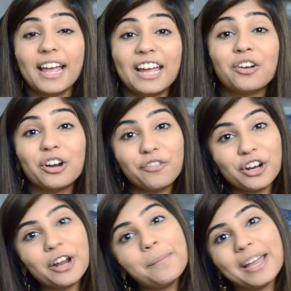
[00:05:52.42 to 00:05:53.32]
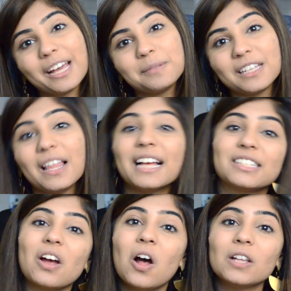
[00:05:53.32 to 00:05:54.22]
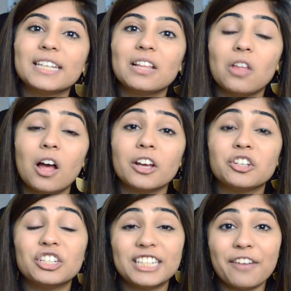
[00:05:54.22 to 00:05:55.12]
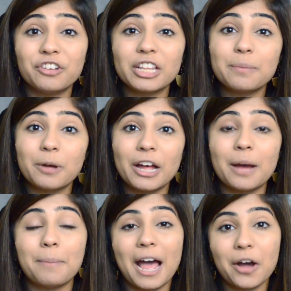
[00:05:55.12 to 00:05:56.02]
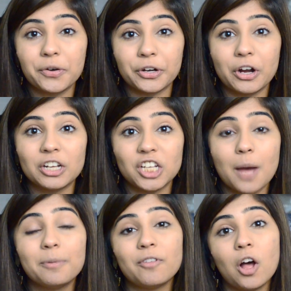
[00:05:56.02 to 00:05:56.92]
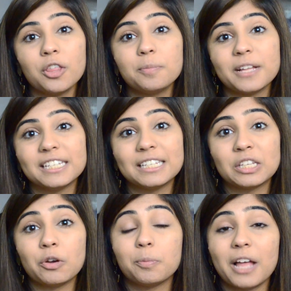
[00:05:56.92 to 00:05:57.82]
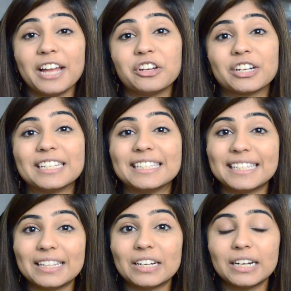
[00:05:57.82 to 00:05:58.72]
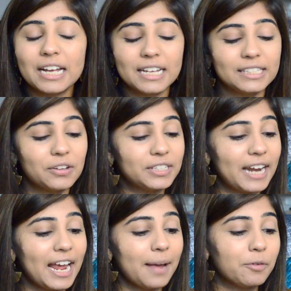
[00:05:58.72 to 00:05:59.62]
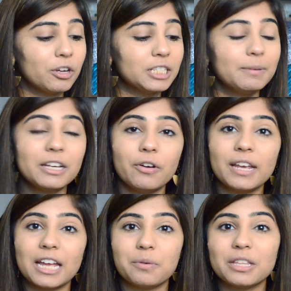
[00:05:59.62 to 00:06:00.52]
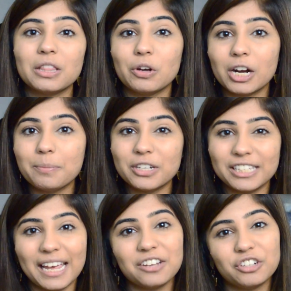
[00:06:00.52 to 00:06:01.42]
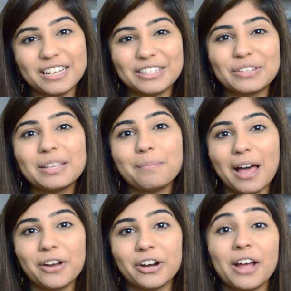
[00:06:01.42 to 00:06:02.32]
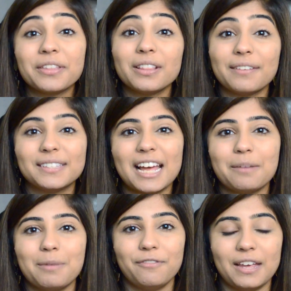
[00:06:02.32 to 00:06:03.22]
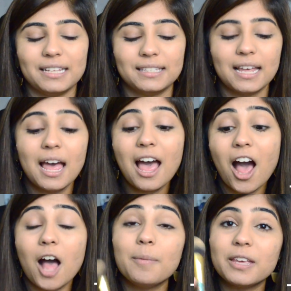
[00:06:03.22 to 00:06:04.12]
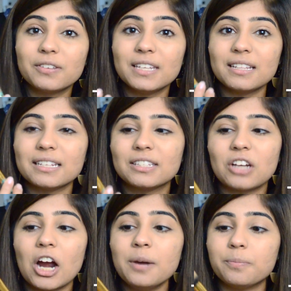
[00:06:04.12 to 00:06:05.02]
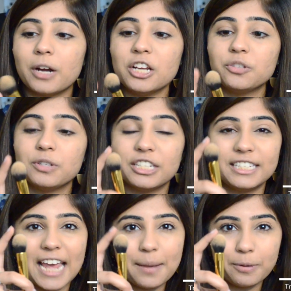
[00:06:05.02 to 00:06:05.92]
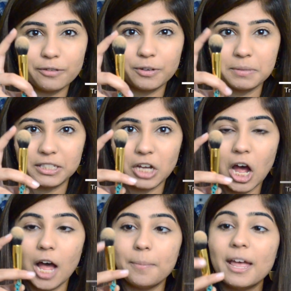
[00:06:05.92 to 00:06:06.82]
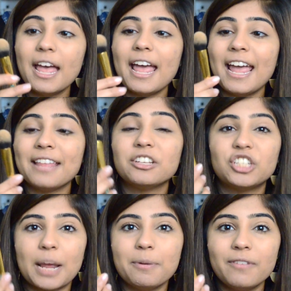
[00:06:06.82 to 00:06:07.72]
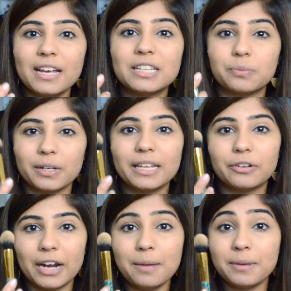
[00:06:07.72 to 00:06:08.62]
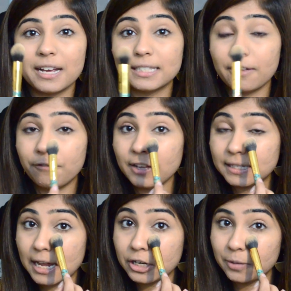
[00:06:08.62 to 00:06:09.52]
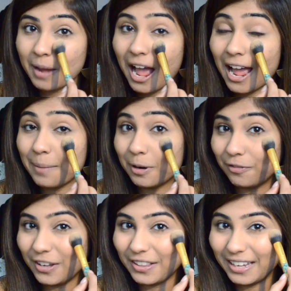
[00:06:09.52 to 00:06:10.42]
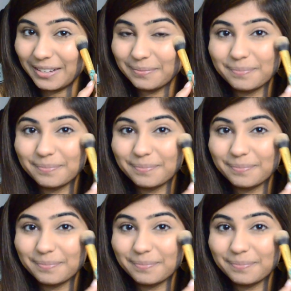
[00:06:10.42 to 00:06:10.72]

In order for your makeup to last all day long, you should definitely put a powder on top of all the places you applied your concealer. So today I'm going to be going in with the Laura Mercier translucent powder on the left side face. I'll be using this Tarte brush, which is tapered from the top, and the shape of it is really great because it fits under my eye perfectly.